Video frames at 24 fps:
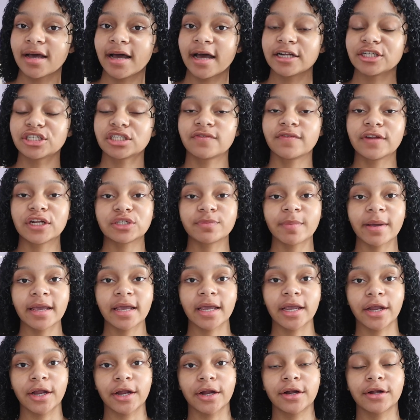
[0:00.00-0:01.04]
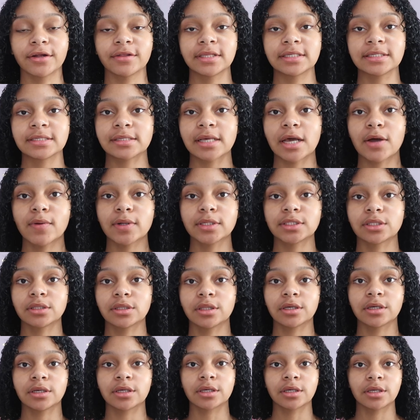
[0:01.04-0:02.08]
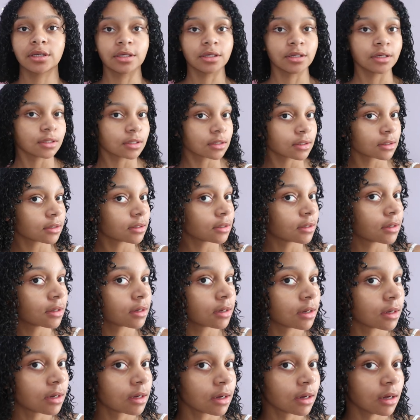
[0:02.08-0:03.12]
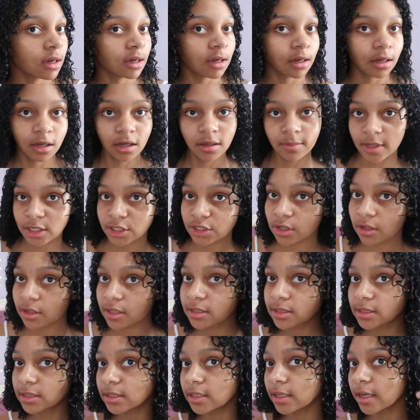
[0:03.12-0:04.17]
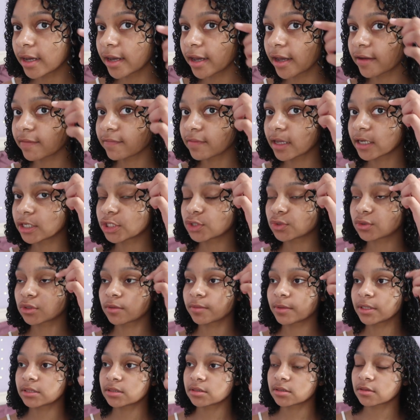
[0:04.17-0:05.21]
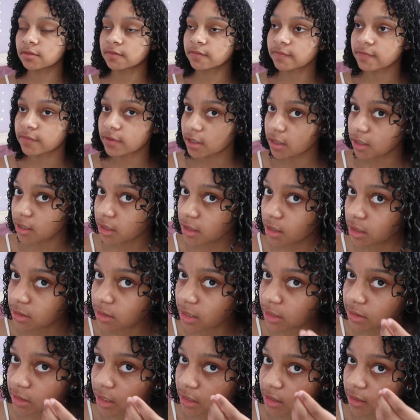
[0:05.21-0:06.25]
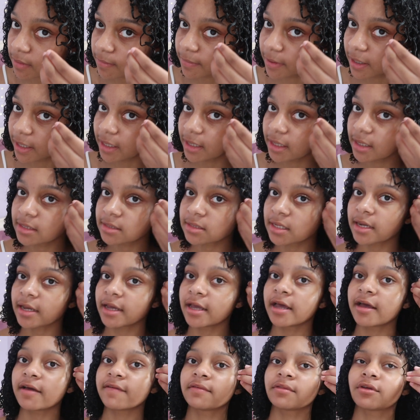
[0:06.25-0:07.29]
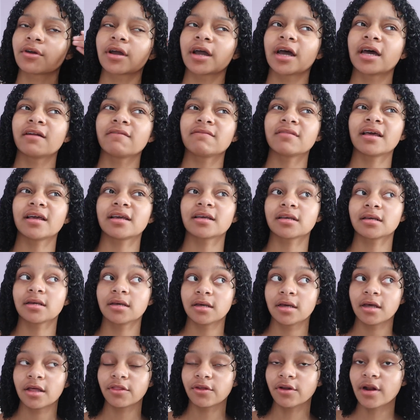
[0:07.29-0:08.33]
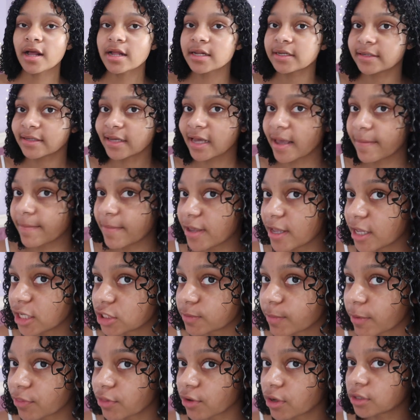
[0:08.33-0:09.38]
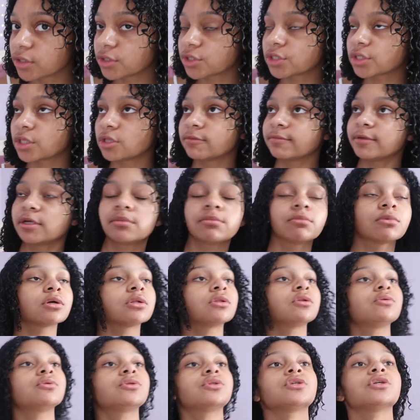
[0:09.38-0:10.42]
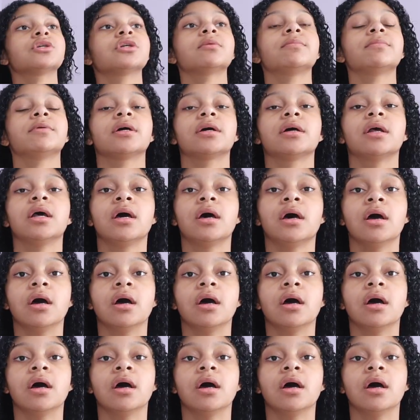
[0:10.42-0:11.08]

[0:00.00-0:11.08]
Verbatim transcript: I just finished my hair. This is how it's looking. Um, as y'all can see, I have like shorter pieces in the front because that's like the bangs I have, and they're kind of like, they're not damaged, but they're just a little bit more looser, but